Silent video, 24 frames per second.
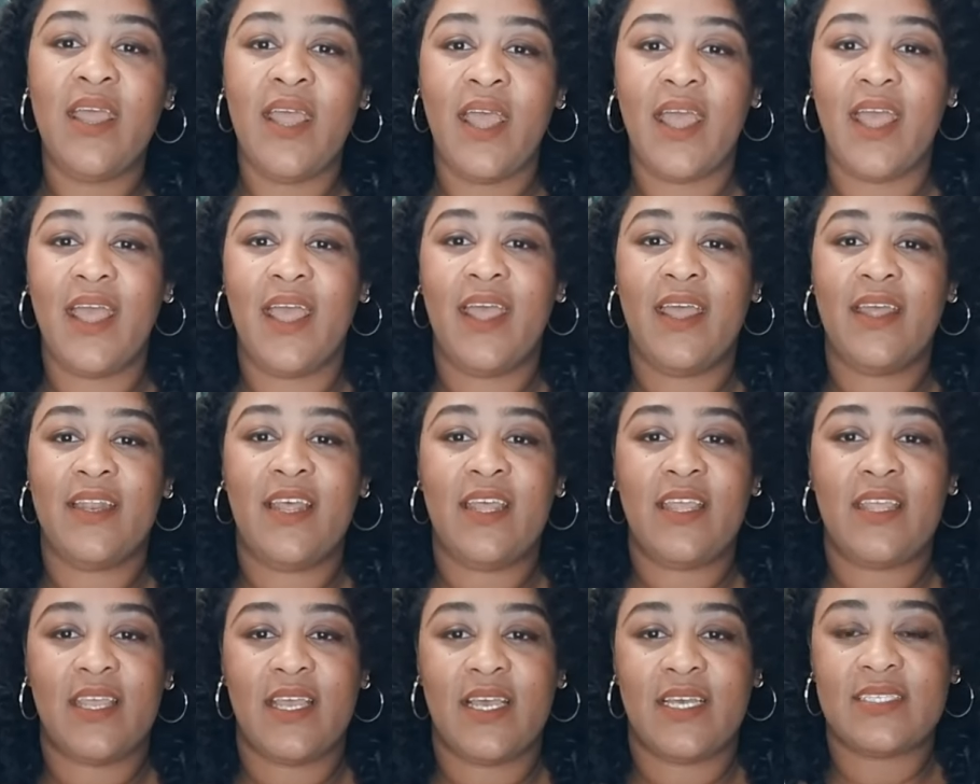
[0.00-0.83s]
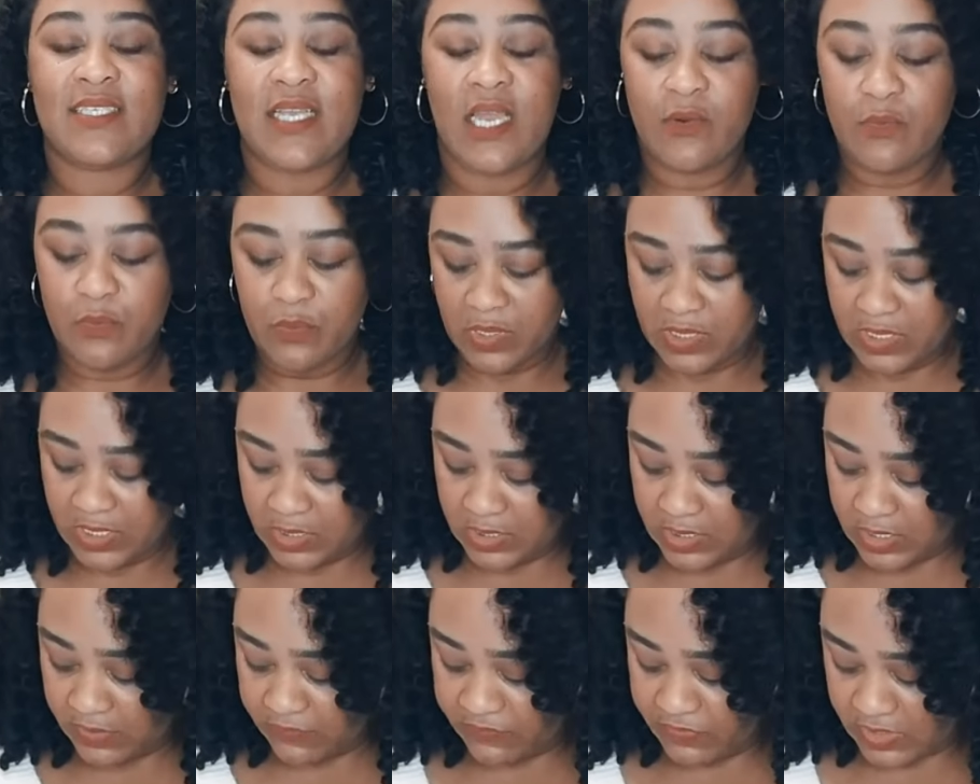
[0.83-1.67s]
And yes, I really
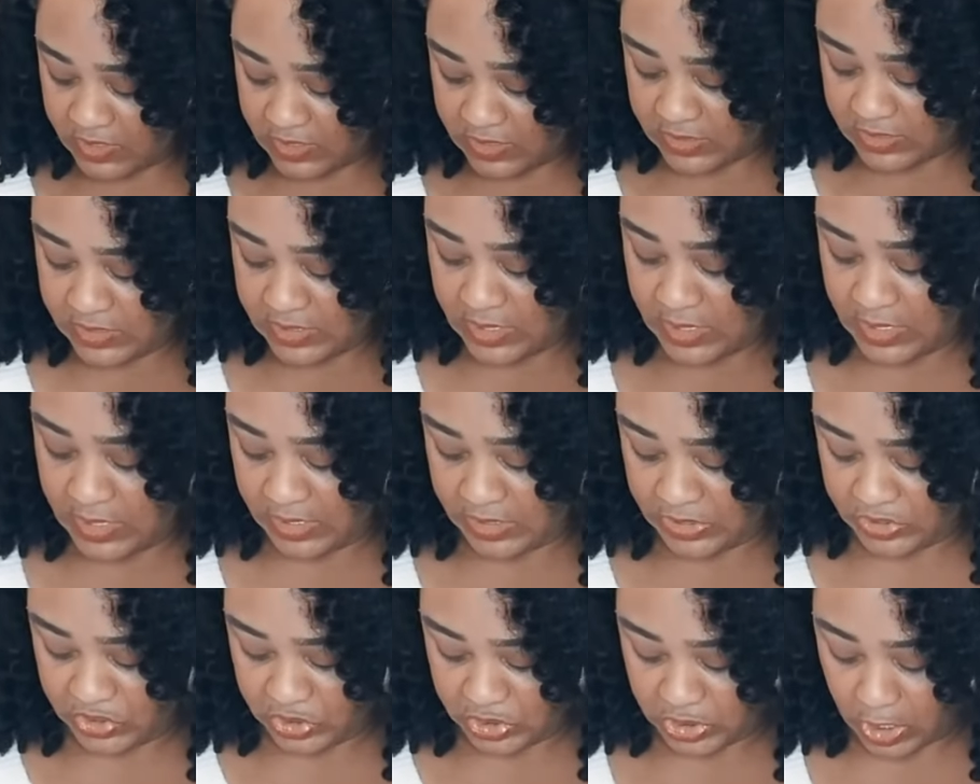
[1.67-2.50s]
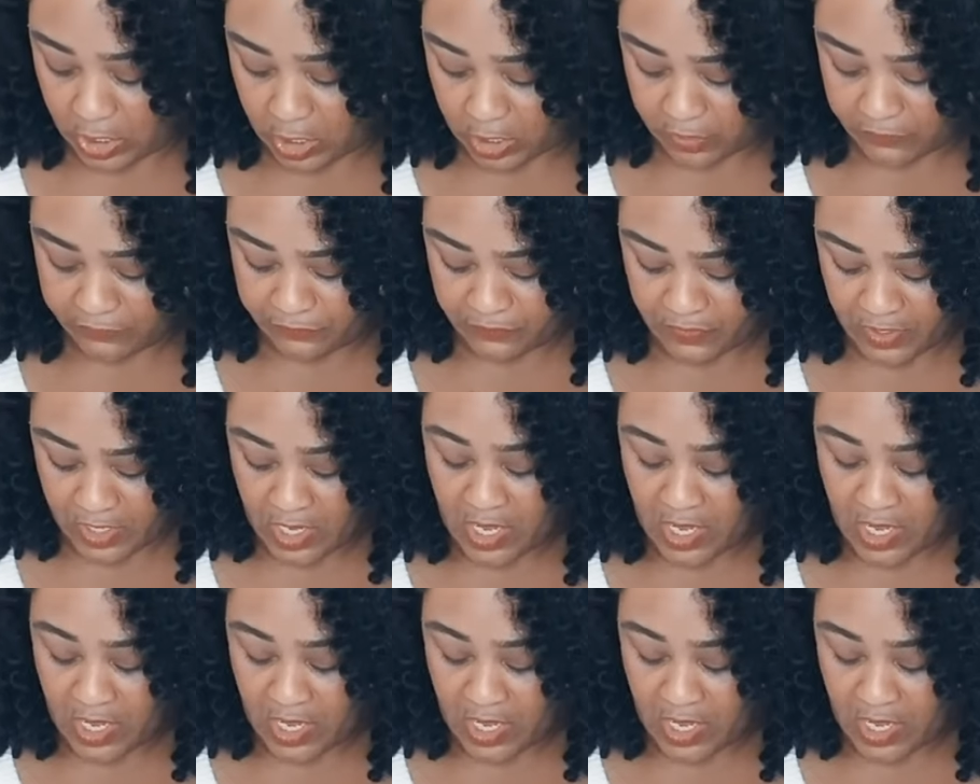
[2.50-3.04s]
love this. It's soft.